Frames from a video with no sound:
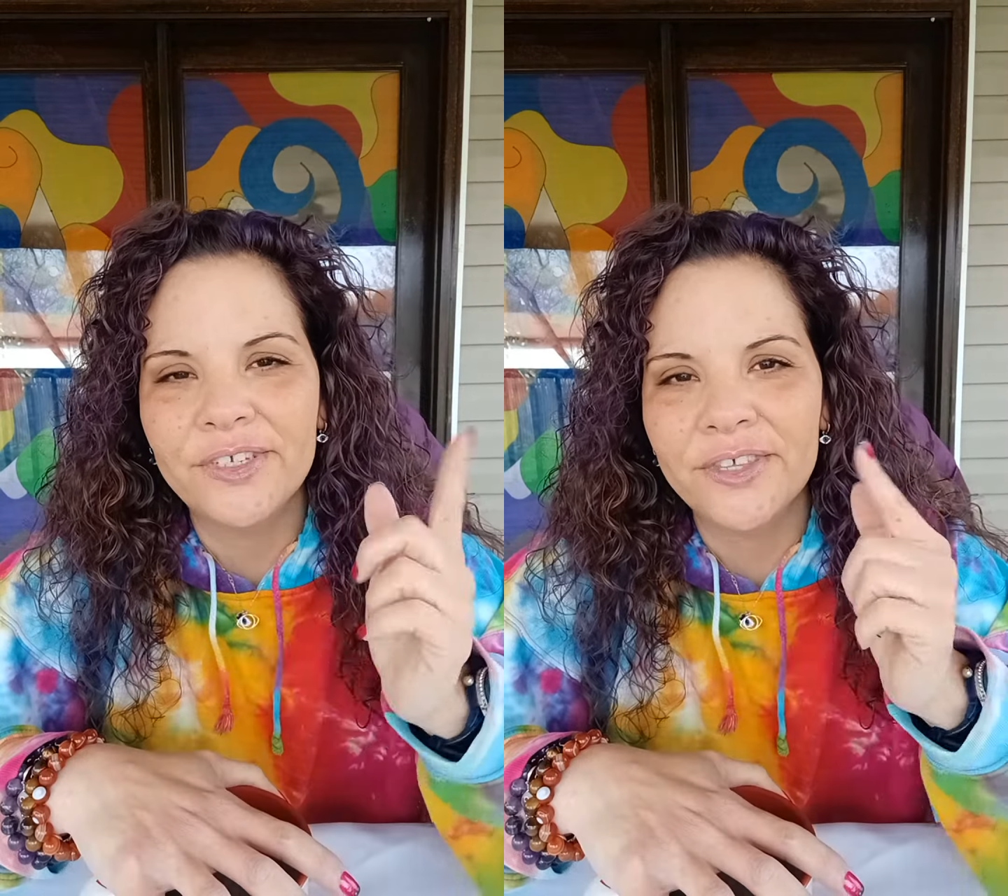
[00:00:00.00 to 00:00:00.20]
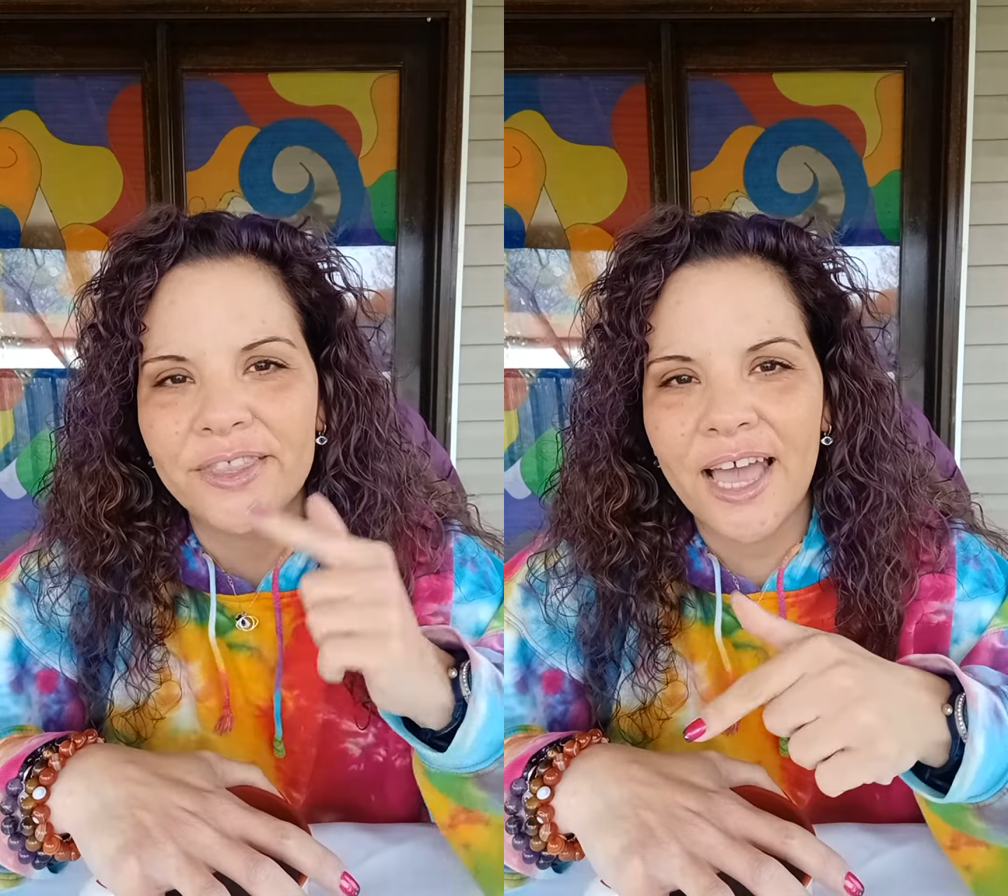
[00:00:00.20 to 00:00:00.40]

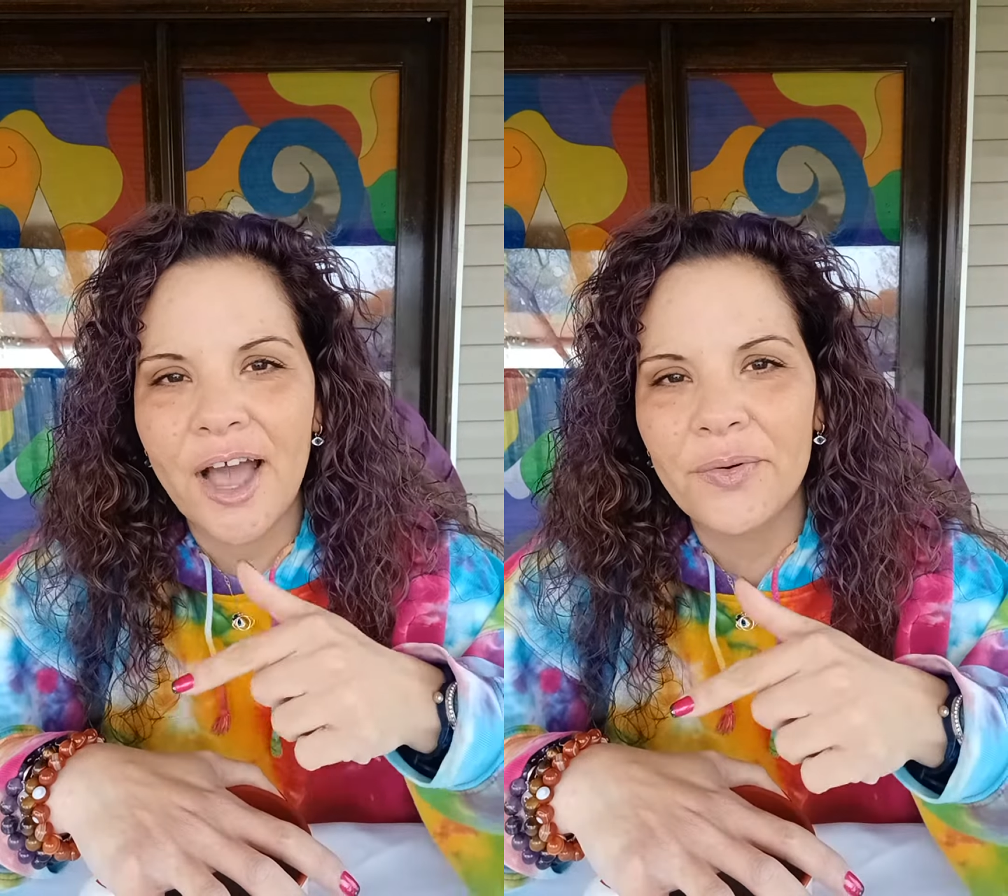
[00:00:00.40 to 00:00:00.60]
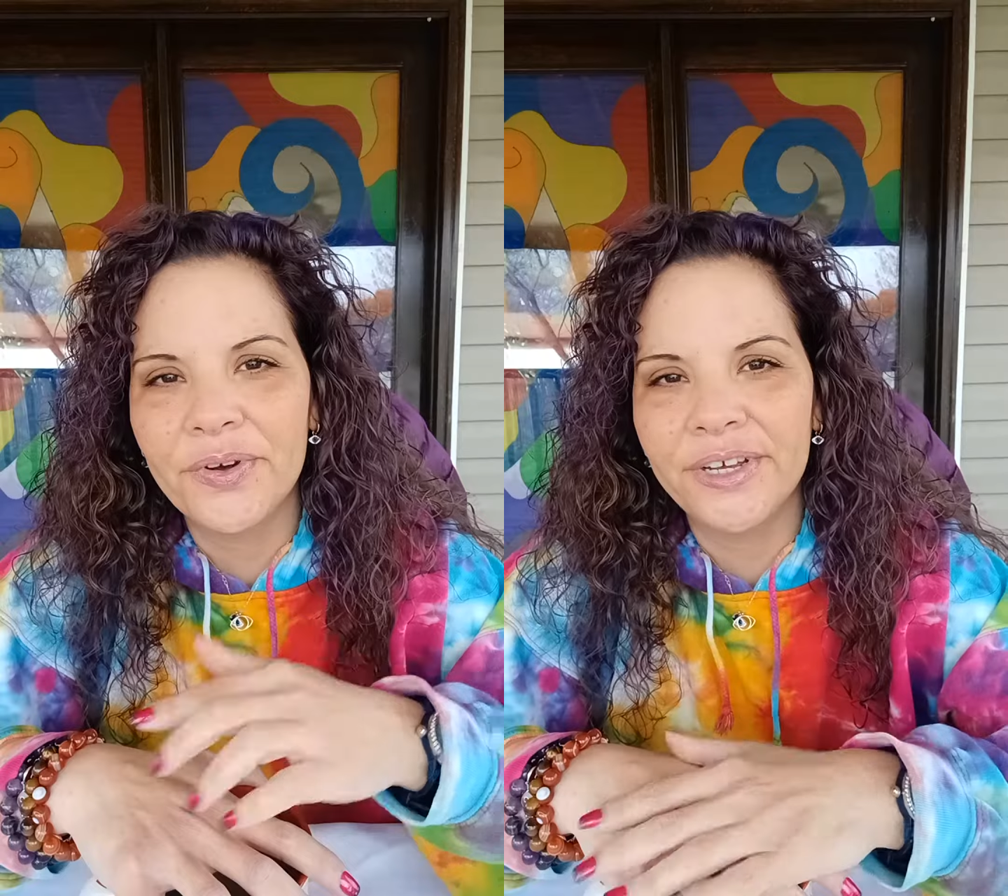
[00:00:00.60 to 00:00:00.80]
to
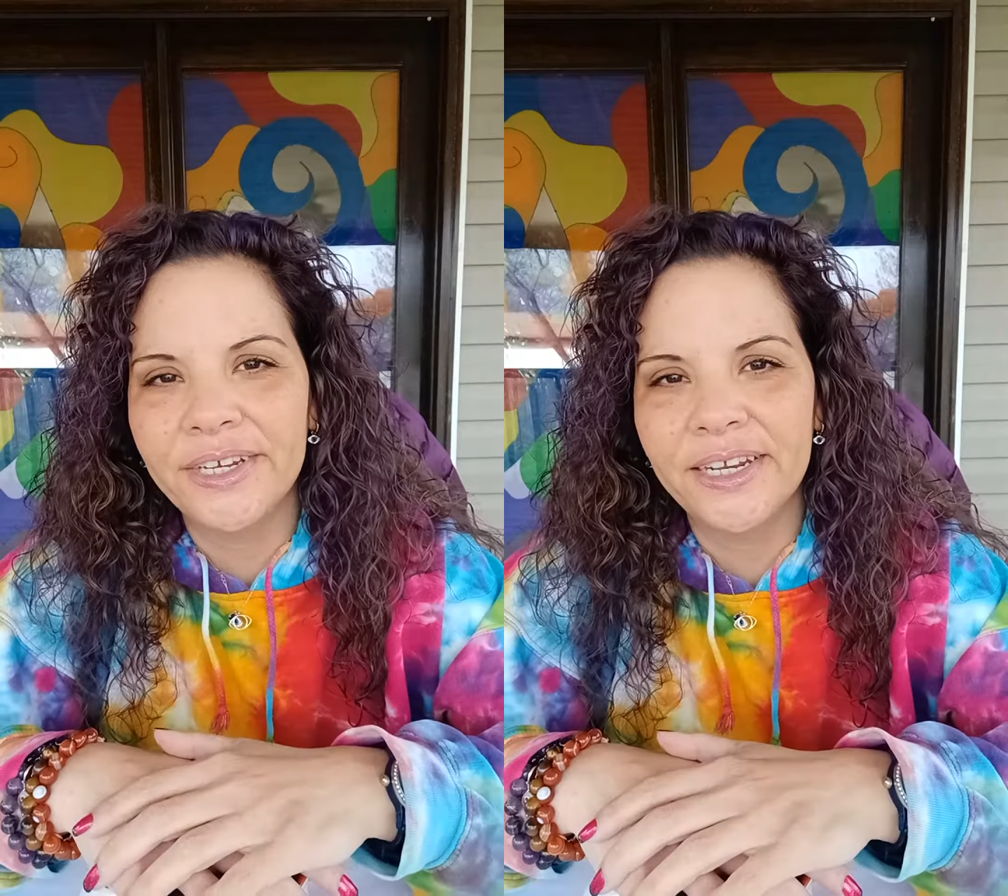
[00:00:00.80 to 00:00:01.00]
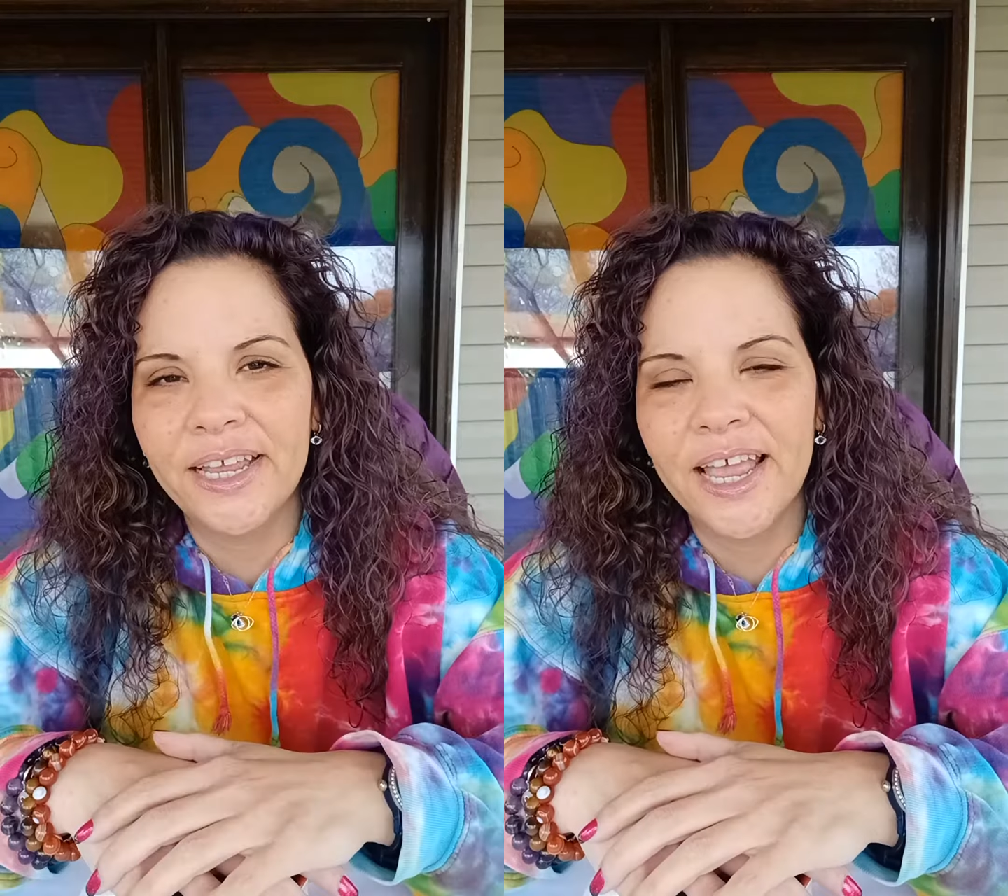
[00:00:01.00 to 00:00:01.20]
that
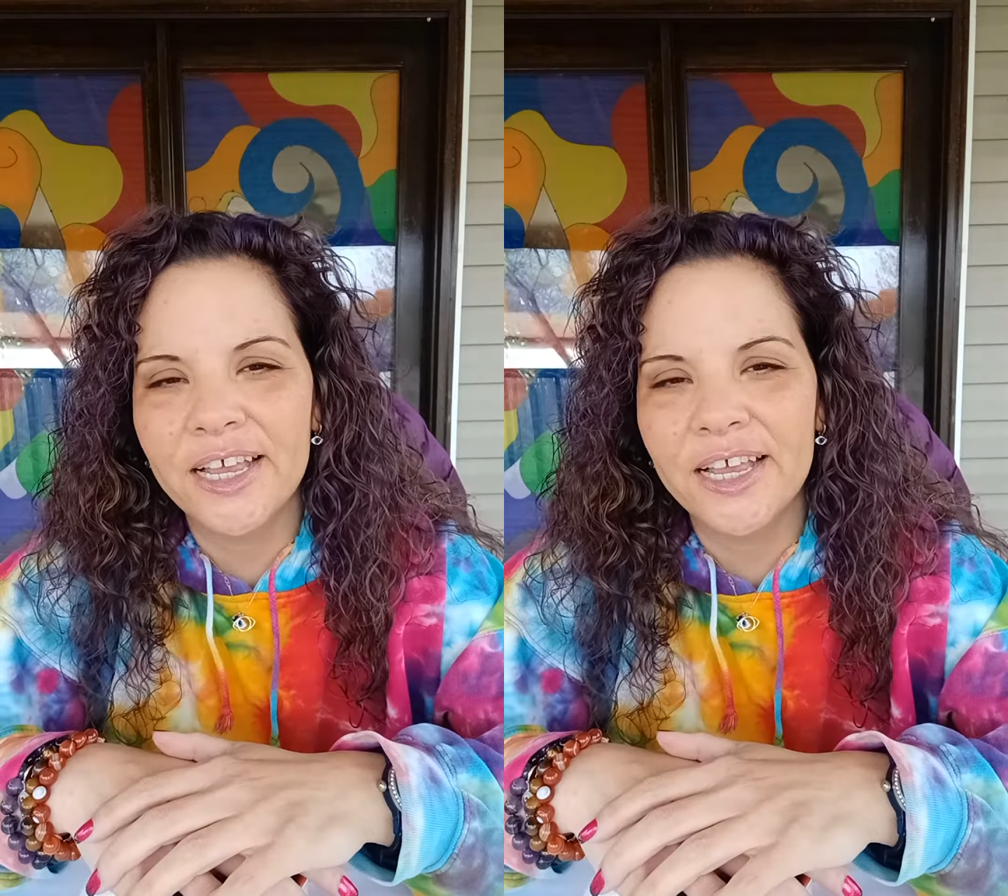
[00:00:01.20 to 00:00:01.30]
one